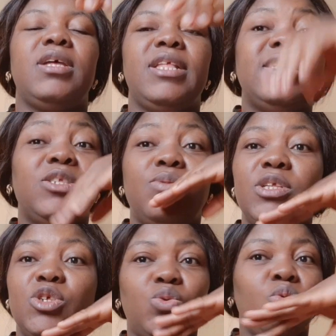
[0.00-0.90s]
That is
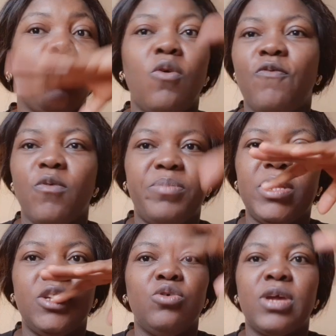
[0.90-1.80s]
when it will go off
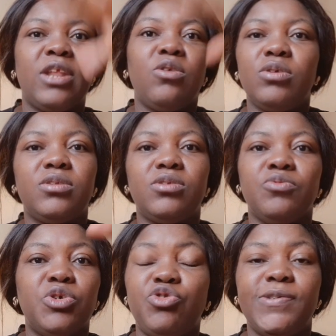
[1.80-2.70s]
completely. You cannot
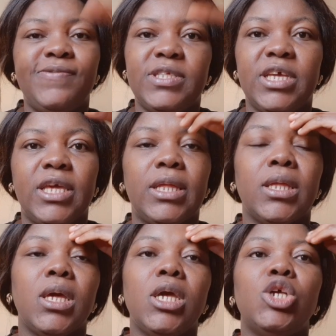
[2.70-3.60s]
retrieve it
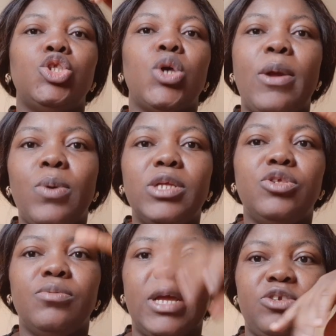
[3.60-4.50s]
again. So I
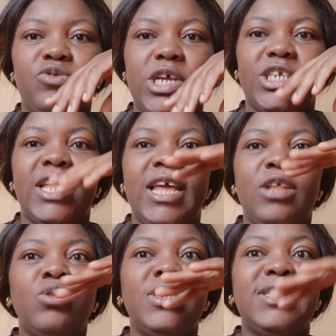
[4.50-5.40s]
went to my trash and I
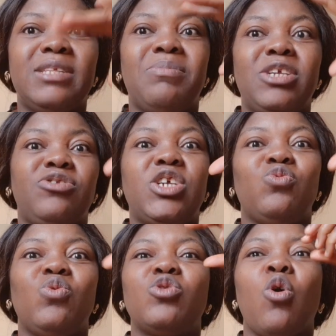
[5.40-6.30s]
noticed that my
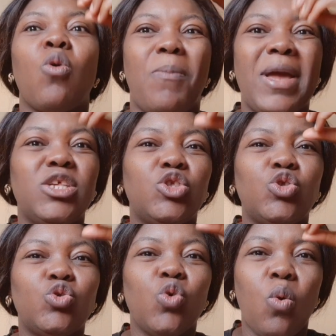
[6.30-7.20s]
trash was occupying
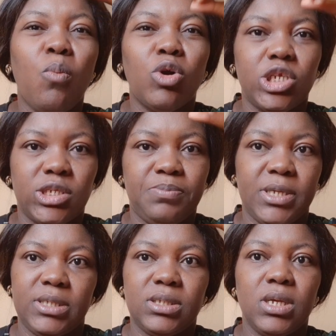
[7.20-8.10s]
so much
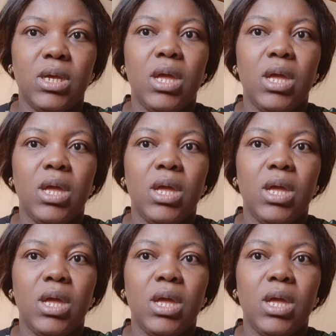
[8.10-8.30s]
space.